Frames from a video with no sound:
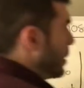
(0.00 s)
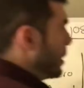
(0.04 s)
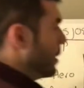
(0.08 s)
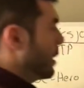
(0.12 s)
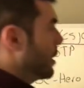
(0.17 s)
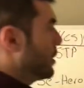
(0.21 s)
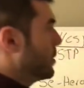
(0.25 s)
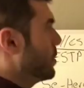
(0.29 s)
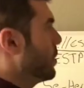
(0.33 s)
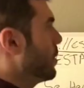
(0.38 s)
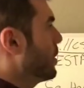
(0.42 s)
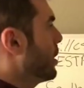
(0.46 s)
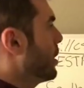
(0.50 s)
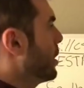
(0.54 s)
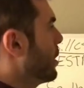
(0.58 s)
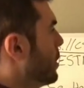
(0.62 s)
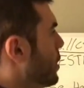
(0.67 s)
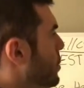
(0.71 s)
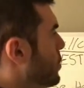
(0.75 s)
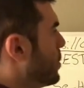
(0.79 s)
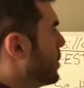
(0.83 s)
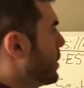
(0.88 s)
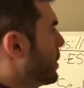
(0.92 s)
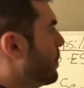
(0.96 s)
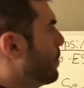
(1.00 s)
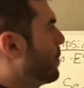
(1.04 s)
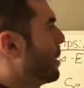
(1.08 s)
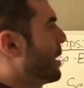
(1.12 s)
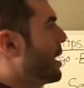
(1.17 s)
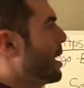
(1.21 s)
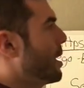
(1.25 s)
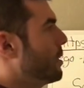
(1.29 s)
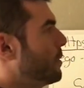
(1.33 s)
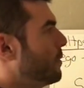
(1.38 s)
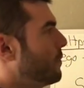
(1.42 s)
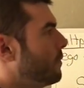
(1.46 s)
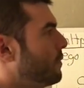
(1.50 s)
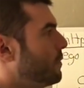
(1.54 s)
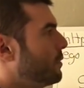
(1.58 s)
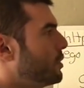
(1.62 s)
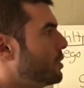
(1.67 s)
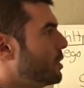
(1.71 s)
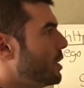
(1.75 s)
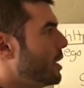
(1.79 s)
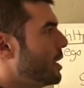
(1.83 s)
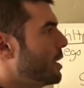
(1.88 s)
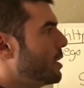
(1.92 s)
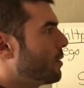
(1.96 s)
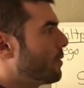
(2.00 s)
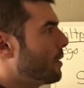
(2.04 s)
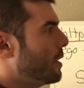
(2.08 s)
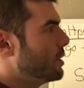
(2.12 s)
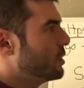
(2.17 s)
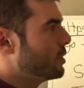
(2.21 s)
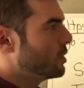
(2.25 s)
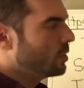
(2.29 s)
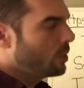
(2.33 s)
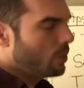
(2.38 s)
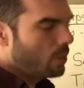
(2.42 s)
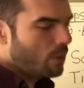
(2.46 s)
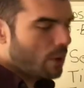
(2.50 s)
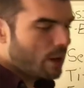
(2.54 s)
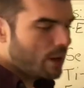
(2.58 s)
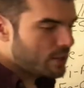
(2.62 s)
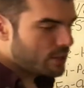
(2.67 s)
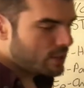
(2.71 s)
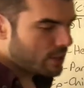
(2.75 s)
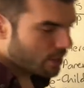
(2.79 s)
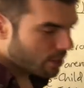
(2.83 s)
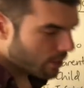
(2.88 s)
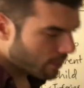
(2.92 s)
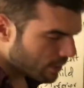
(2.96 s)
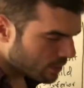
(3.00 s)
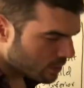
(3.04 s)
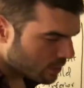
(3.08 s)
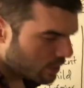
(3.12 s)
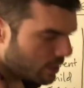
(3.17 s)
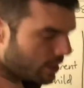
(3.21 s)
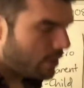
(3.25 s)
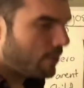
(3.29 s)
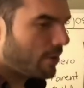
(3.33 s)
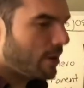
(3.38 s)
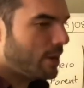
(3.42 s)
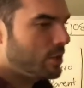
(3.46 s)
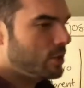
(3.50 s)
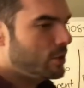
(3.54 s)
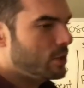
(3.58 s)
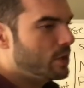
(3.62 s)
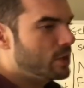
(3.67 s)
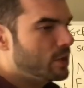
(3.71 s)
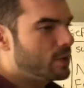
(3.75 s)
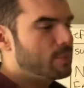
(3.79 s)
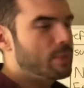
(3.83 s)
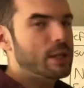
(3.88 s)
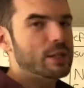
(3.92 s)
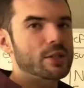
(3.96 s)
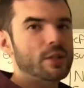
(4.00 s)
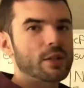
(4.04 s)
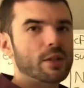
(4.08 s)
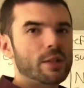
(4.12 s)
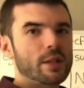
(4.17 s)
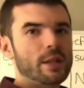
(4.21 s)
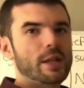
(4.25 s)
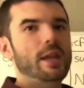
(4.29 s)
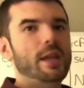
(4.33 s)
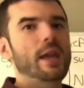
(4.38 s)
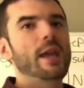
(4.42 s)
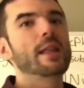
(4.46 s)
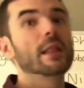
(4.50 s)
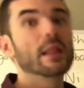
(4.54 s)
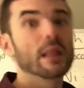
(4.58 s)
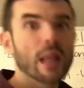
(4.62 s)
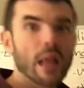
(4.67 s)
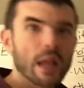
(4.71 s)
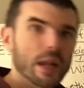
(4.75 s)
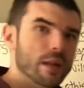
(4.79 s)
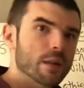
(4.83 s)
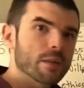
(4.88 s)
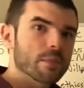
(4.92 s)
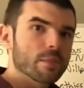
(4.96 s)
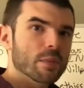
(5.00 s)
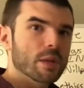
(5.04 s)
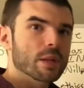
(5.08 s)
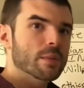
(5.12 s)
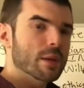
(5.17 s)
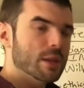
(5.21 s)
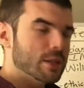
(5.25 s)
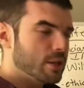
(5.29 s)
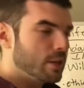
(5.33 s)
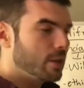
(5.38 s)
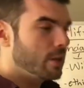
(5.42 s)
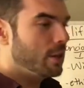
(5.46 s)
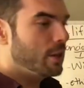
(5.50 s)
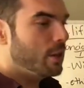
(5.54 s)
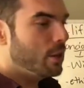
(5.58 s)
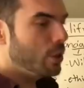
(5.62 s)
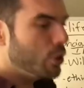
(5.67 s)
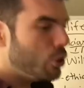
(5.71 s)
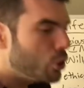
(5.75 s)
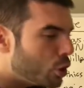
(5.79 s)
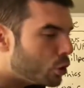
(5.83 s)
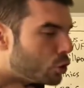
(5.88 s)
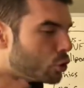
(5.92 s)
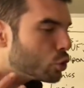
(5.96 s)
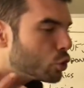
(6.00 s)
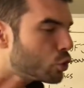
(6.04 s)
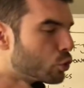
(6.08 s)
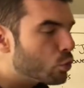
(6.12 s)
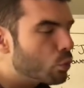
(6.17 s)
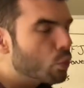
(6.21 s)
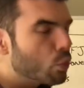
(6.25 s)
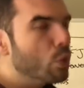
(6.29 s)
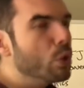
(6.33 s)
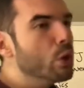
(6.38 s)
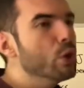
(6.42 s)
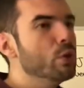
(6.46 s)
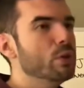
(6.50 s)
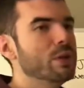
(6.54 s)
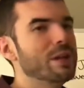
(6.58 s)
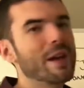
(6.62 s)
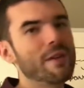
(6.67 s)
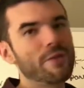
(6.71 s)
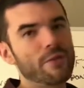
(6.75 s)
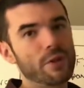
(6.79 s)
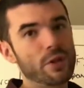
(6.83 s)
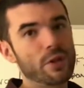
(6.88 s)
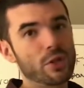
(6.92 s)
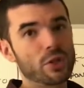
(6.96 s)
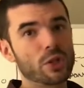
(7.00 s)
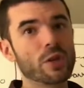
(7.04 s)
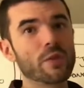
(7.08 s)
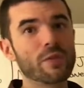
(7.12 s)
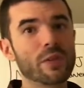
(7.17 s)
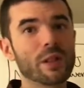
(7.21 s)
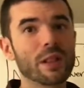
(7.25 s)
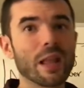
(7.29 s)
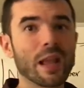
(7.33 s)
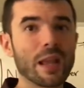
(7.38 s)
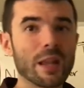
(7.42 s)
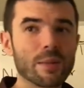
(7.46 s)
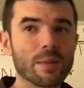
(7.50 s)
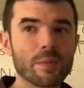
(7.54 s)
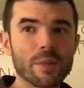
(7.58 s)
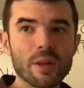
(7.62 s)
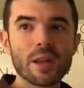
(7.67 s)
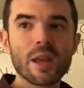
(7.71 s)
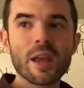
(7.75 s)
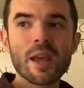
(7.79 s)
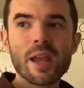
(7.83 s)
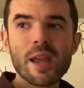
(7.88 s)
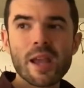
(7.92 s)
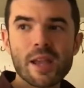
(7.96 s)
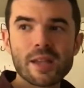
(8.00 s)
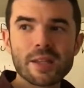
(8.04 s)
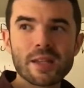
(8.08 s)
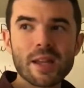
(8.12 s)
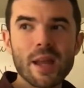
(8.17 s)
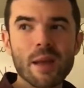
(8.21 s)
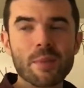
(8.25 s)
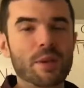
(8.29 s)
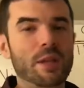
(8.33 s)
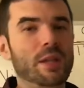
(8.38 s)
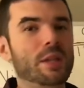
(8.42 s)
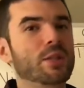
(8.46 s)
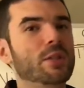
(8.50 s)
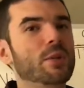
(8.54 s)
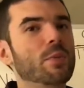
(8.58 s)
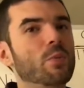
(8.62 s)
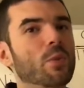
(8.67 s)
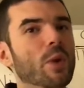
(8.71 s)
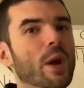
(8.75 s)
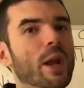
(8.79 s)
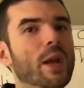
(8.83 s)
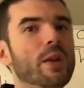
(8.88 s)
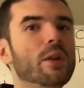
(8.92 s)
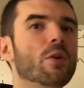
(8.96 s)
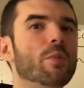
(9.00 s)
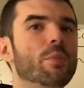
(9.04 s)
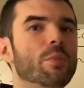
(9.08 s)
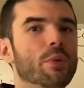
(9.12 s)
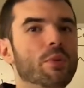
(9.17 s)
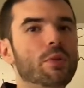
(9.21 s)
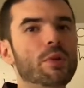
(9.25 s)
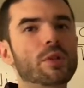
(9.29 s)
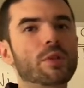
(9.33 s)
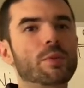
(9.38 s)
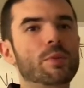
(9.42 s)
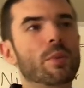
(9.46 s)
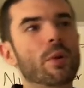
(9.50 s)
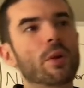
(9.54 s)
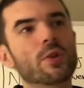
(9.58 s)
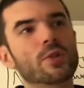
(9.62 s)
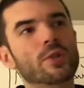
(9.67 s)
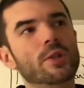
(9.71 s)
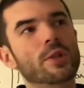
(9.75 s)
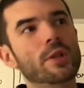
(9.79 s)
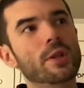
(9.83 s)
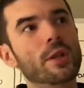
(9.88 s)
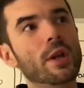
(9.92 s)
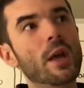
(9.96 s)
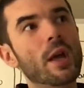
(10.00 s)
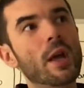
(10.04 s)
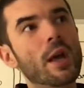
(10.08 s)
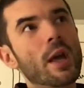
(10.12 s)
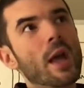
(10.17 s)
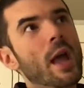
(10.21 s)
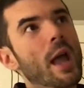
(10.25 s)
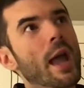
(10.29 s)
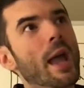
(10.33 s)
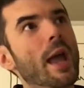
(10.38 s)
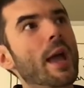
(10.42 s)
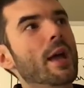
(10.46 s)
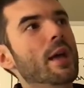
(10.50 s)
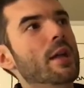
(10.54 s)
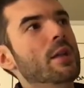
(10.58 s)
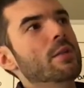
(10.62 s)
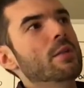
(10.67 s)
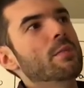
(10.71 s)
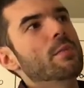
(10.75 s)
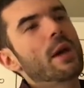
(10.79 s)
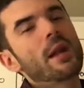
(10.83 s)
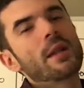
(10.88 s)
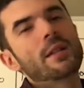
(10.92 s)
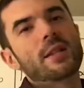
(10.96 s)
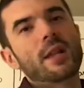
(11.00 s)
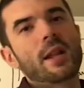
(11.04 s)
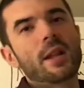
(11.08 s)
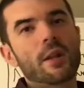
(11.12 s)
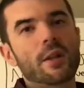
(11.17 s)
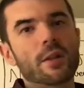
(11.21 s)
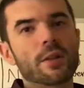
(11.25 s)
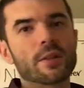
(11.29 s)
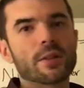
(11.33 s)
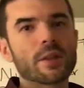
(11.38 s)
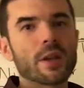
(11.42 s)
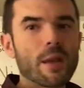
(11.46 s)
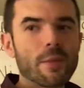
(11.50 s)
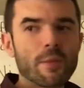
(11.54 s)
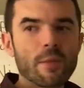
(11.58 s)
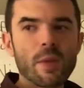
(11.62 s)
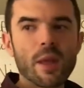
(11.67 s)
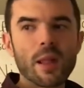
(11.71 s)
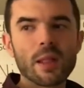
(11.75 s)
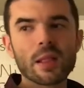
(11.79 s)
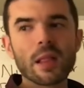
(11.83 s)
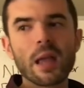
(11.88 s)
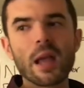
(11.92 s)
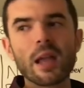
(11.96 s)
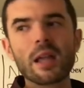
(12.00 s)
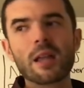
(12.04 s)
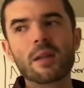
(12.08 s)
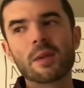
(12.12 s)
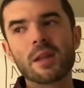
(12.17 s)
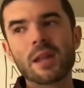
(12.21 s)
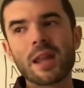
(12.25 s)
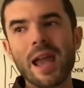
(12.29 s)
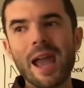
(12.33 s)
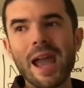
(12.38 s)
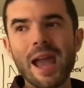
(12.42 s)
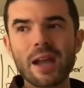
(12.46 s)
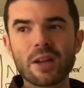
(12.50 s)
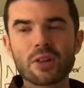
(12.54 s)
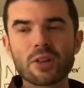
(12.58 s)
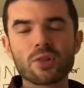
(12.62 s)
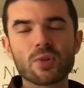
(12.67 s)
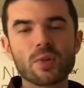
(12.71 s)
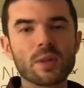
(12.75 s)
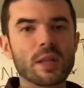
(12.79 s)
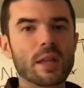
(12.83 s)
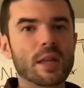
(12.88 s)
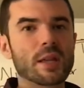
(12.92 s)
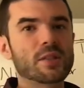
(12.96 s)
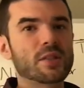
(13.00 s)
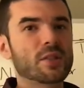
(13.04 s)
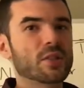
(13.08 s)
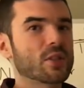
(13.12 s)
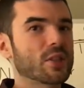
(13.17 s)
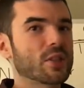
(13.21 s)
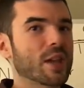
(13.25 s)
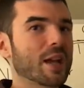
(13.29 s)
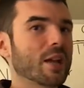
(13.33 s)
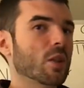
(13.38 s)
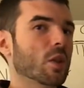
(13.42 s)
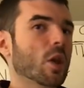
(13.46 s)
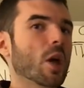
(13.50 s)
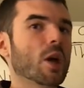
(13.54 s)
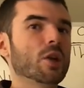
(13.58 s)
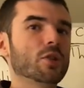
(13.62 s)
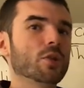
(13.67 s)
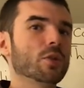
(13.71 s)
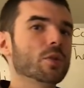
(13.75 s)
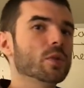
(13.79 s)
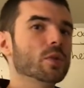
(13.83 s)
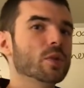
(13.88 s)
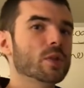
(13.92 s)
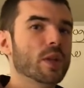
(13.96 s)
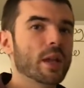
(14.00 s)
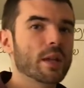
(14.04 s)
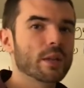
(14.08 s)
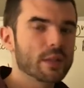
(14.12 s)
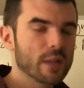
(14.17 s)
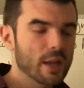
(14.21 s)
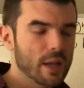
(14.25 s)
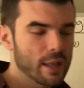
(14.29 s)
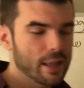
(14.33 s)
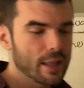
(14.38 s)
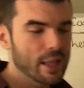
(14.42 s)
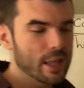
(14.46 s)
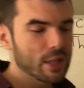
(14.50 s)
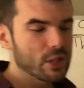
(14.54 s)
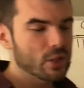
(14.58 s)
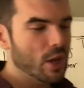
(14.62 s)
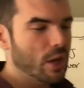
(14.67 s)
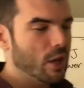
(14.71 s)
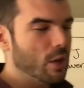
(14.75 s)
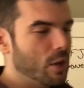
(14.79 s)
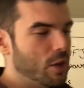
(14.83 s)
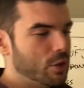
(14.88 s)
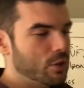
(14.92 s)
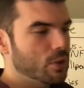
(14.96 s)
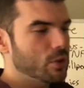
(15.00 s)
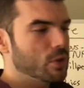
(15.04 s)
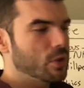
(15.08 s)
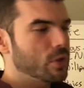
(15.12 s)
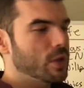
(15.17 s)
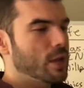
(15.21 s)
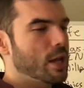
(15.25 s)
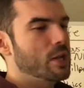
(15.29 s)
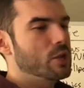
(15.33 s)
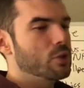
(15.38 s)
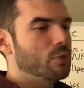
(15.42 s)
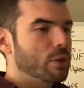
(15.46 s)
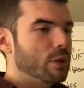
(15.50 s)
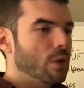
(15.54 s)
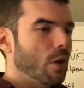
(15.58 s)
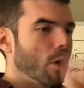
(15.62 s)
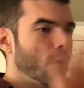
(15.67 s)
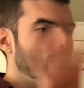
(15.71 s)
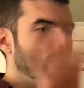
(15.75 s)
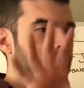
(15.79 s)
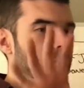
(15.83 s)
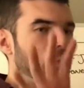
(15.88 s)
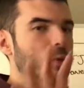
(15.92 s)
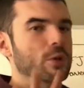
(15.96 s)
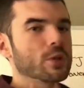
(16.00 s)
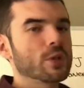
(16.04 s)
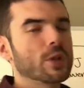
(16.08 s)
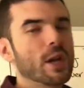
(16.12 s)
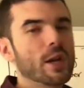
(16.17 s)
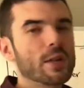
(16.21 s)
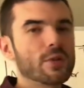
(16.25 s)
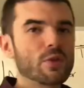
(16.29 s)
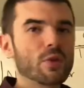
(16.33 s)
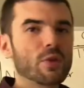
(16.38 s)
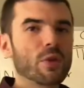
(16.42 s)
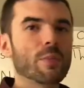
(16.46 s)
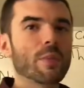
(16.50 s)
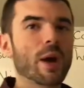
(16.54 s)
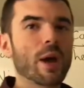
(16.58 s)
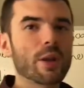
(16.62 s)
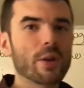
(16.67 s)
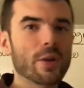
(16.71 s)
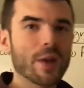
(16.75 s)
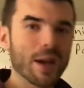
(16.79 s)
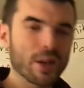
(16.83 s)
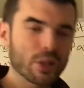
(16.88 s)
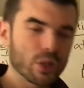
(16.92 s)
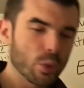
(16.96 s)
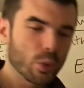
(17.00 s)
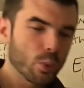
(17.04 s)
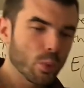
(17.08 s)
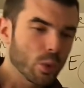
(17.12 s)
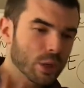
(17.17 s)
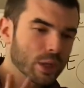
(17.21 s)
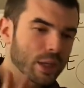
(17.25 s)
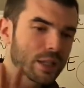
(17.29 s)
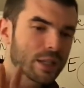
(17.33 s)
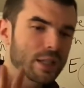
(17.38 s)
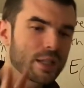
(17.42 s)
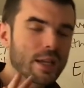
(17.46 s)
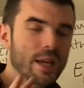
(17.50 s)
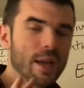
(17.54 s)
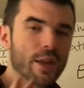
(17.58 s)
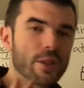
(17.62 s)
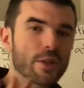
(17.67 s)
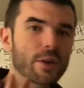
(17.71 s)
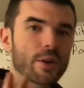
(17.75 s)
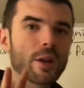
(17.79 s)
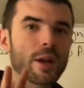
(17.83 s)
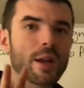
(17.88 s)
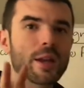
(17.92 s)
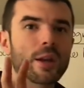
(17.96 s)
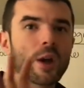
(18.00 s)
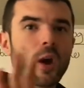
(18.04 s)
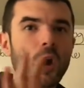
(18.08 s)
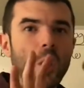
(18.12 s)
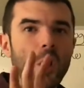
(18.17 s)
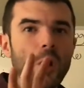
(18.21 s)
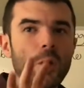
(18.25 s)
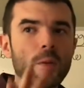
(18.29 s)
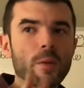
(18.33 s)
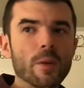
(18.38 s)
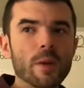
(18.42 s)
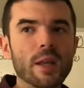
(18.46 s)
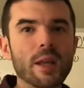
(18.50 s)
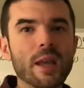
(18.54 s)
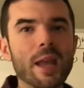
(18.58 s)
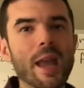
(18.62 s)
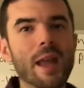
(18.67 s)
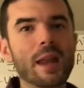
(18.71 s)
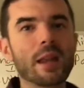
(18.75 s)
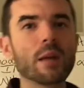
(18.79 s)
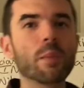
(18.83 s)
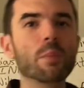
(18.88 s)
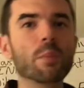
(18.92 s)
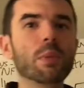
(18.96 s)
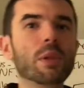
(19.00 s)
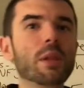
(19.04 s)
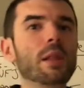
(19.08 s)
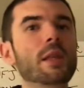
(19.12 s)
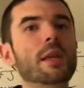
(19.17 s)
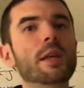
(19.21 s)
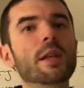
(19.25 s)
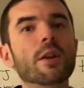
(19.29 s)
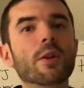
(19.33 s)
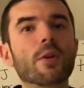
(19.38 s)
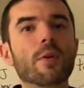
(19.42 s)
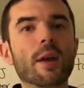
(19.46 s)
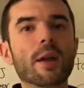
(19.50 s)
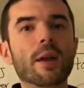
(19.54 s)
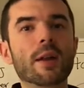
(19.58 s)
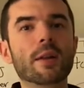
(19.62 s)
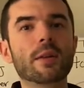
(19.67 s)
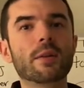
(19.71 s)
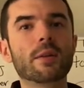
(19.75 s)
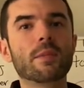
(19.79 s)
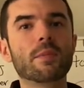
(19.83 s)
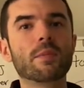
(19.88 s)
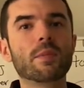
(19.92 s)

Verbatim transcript: let, us look at let's look at the path of to integration. And what is integration? Integration is basically enlightenment. Basically, the the true definition of enlightenment is not being some rando Buddhist person and meditating all the time. Enlightenment actually is a psychological state, and that psychological state is when all four sides of your mind are actually working together in harmony and completely integrated.